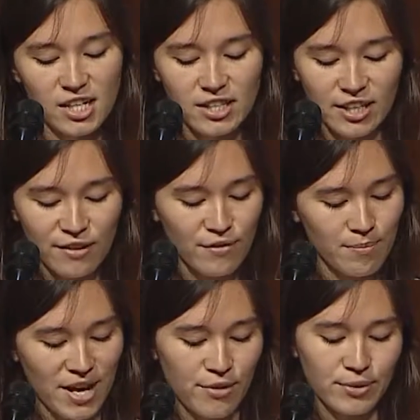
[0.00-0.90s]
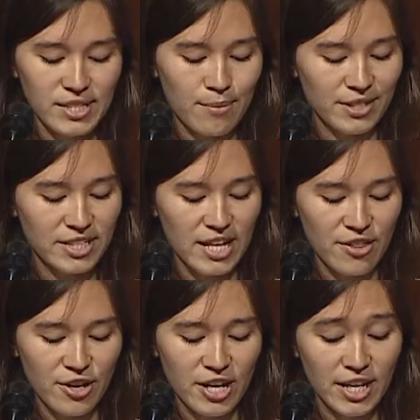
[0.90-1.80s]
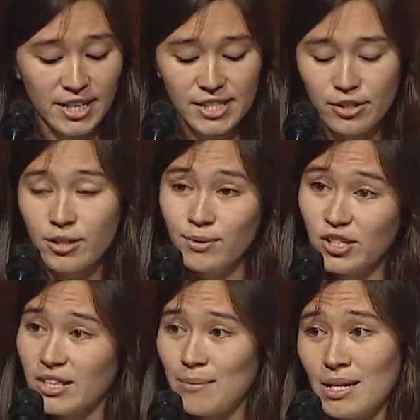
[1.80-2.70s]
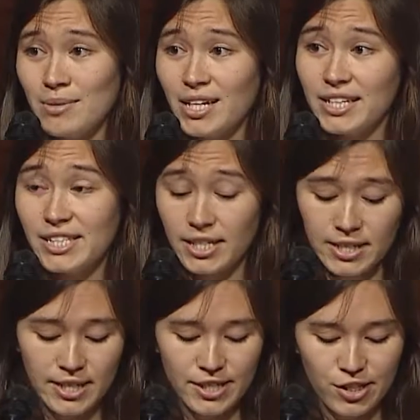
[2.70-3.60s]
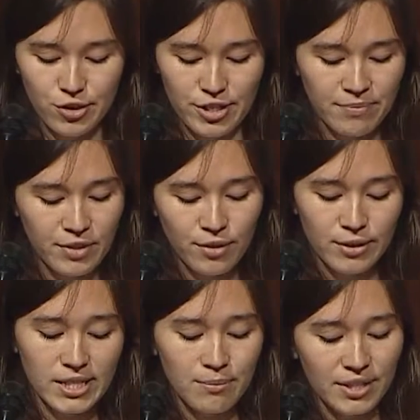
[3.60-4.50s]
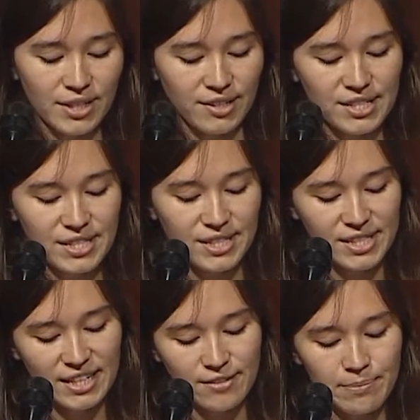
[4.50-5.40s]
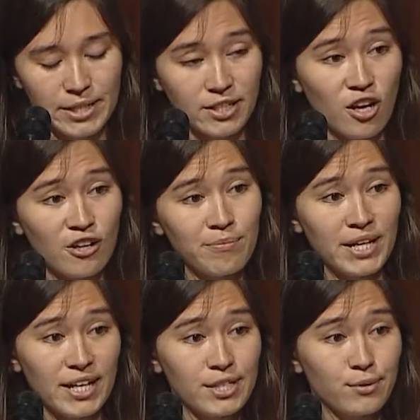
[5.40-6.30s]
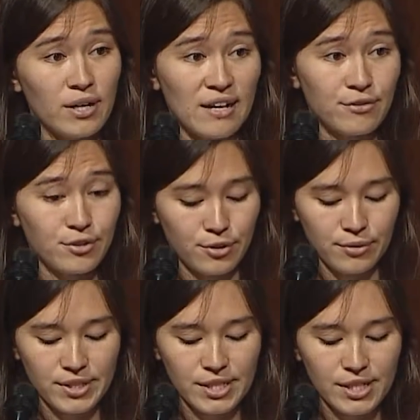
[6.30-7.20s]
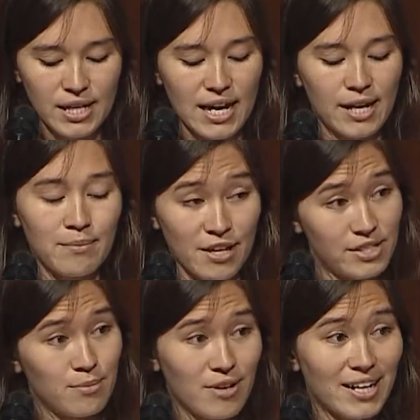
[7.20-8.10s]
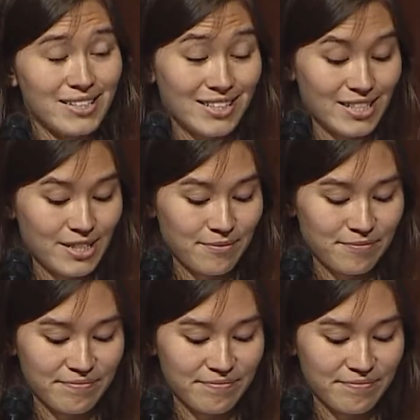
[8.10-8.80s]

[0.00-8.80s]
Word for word: None of the math was coming together, and I started wishing that maybe I'd studied history or something else instead of spending all of my high school afternoons at math team practice.